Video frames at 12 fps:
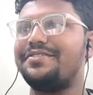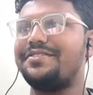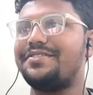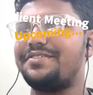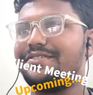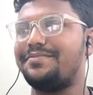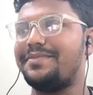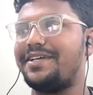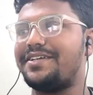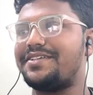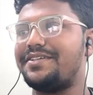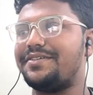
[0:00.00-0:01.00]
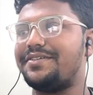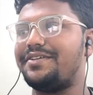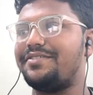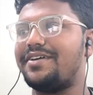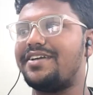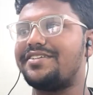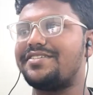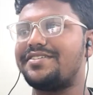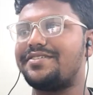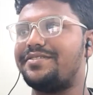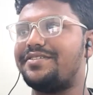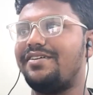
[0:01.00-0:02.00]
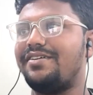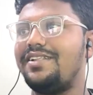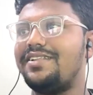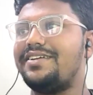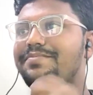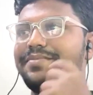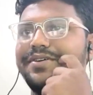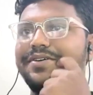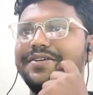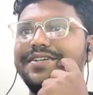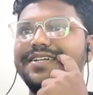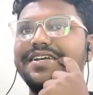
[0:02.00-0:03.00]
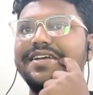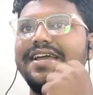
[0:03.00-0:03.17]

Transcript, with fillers: you to make sure you understood all the report